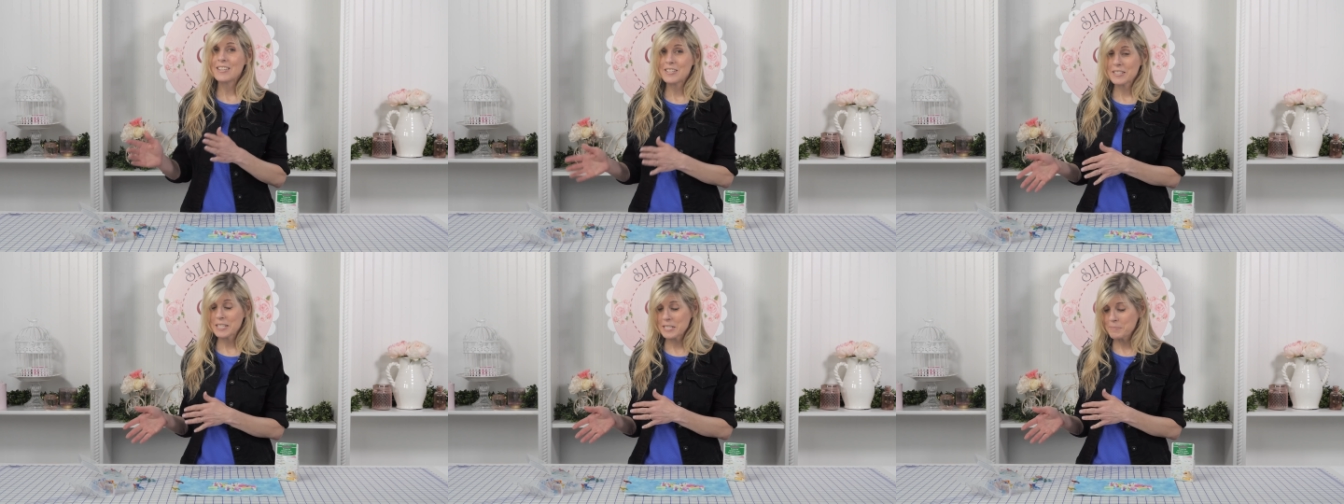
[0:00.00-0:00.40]

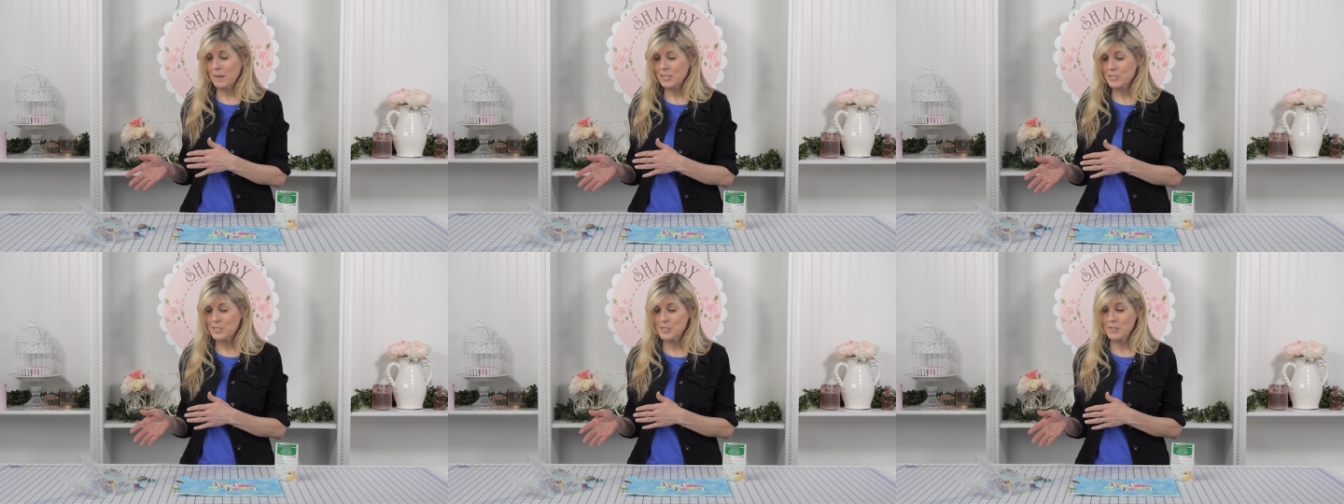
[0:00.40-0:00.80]
just as
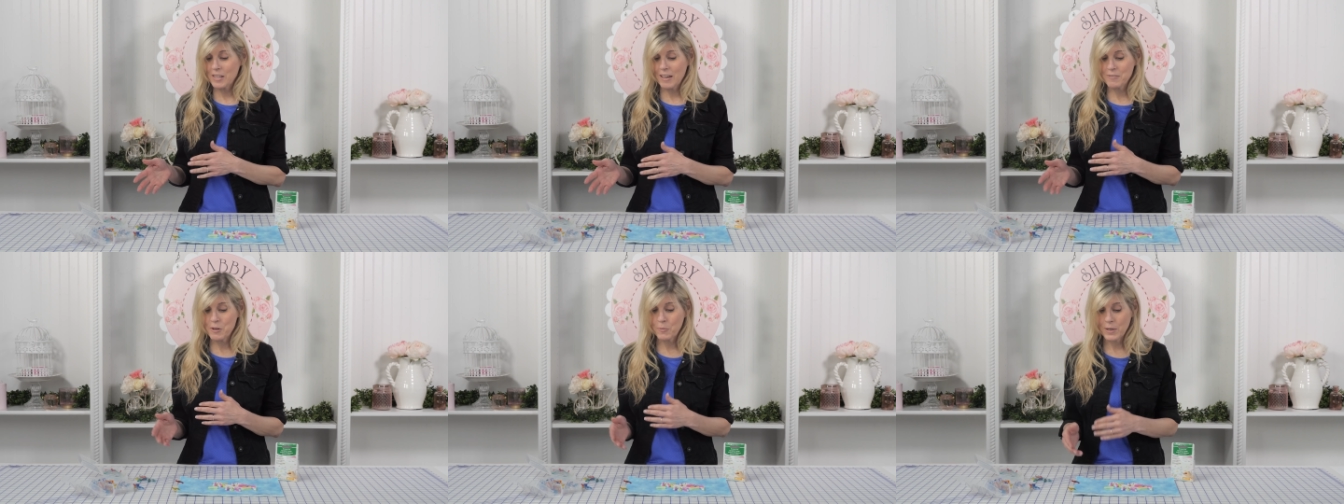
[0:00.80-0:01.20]
much as you
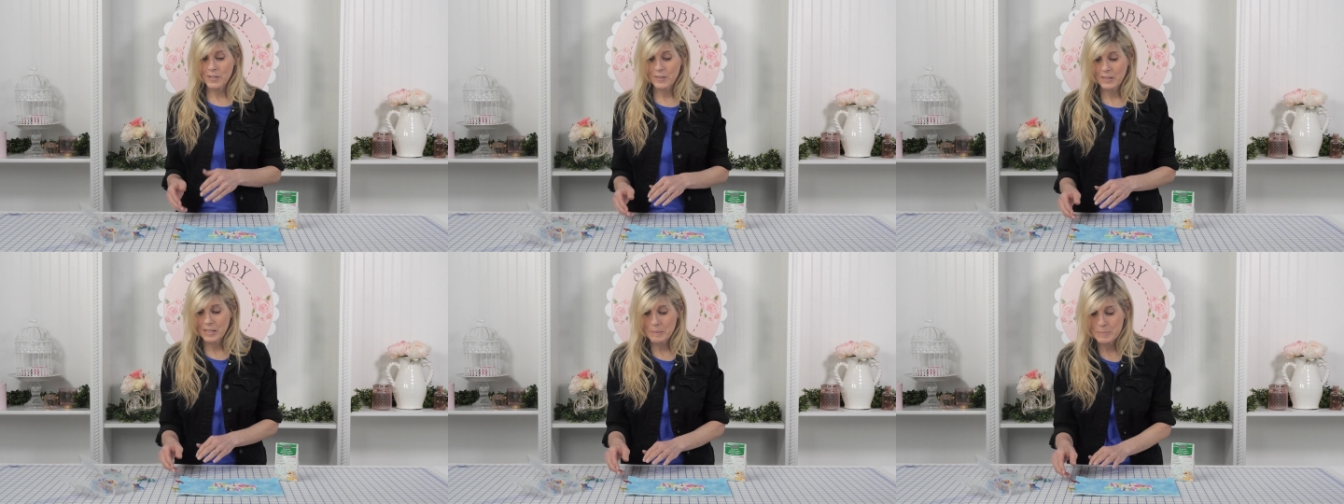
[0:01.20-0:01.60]
love your
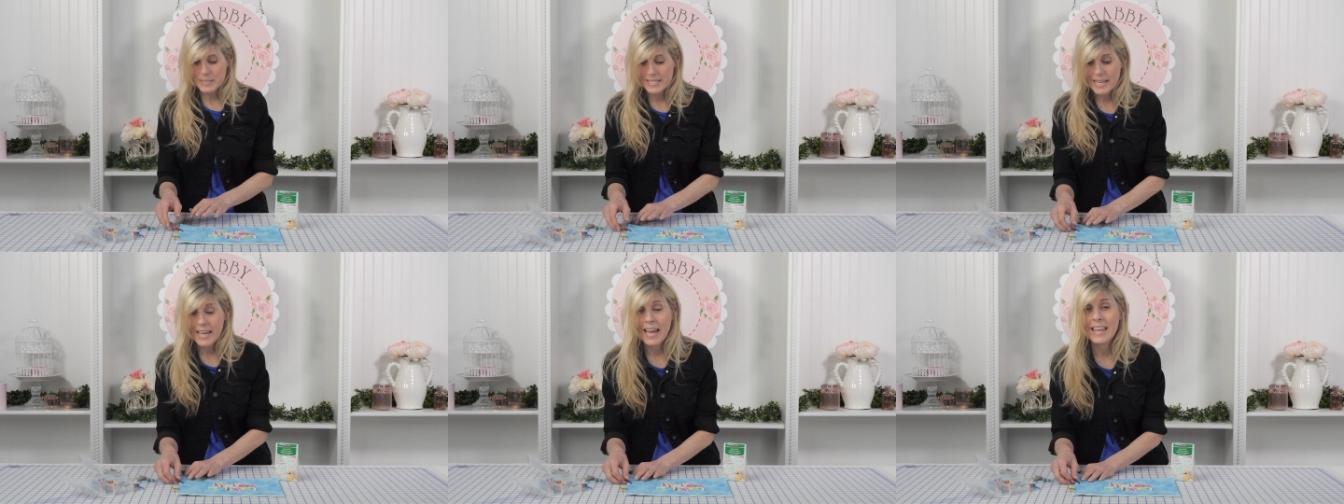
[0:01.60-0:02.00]
Wonder
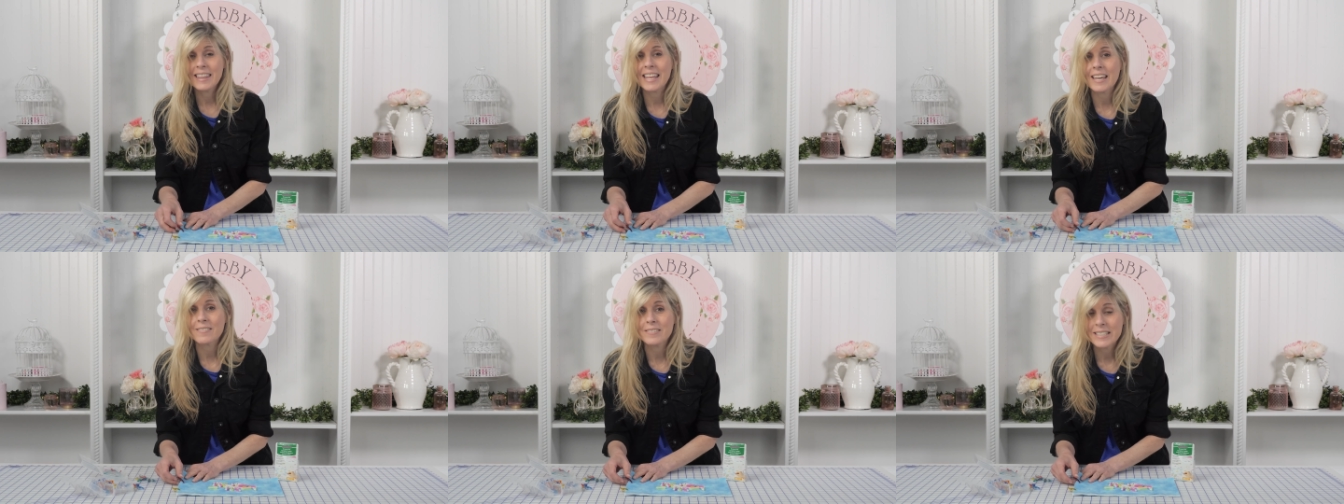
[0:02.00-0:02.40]
Clips?
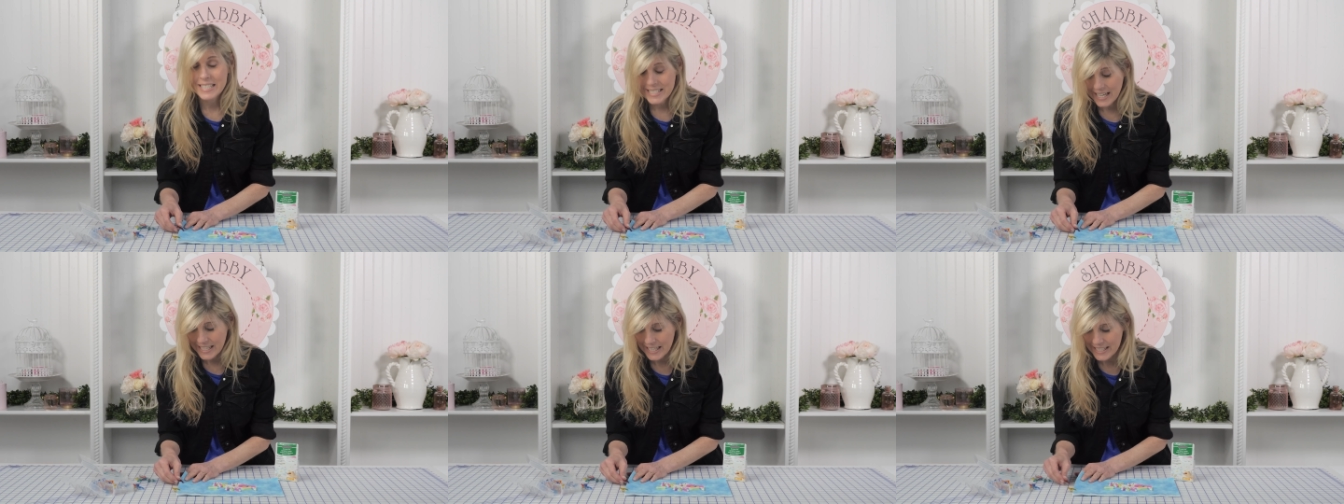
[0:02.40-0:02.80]
And they've
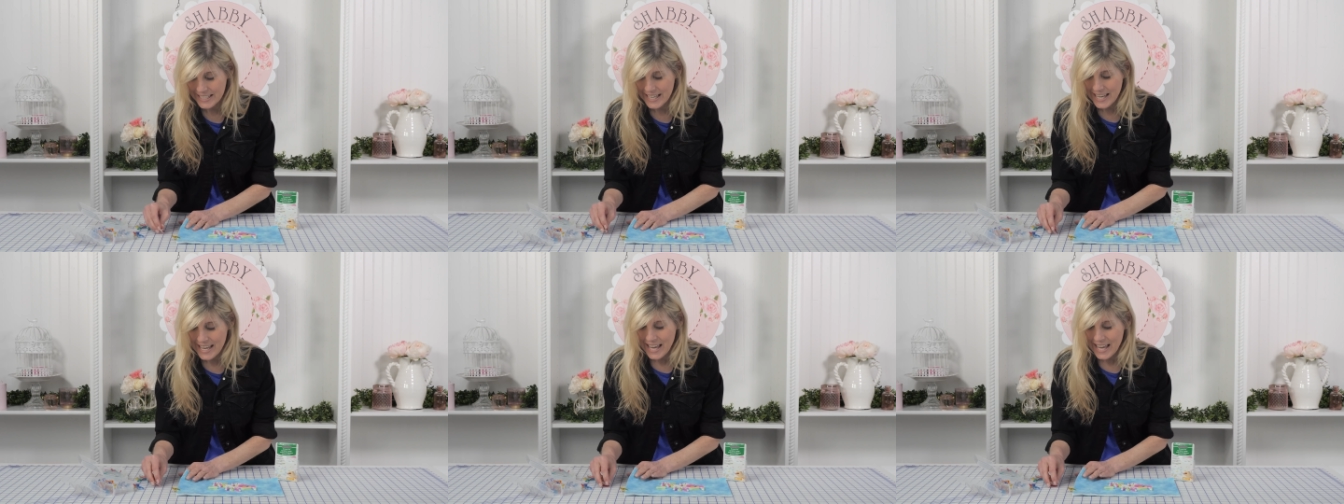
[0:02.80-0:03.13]
done it.